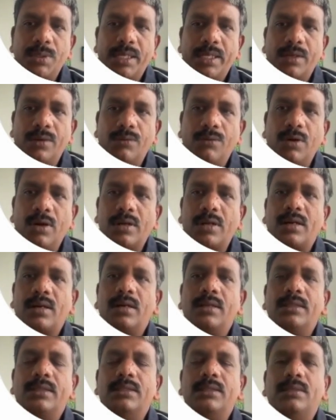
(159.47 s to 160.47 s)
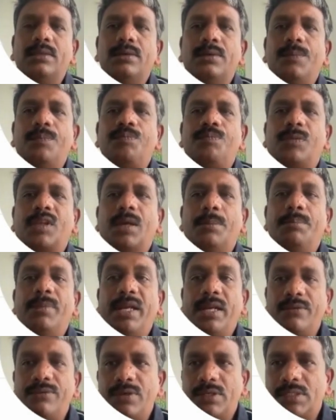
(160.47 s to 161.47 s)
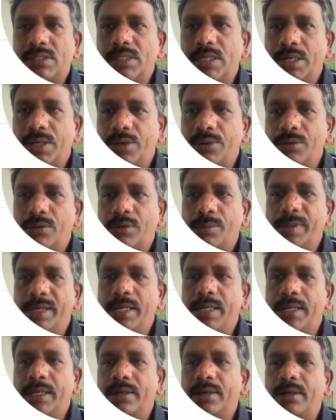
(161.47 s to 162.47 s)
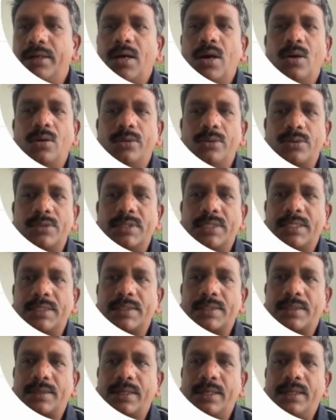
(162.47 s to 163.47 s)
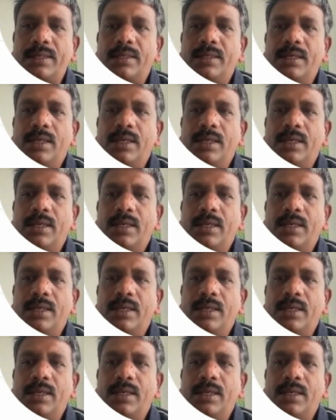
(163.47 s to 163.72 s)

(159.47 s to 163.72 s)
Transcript: like what are all the benefits that you will be getting and all those things, right?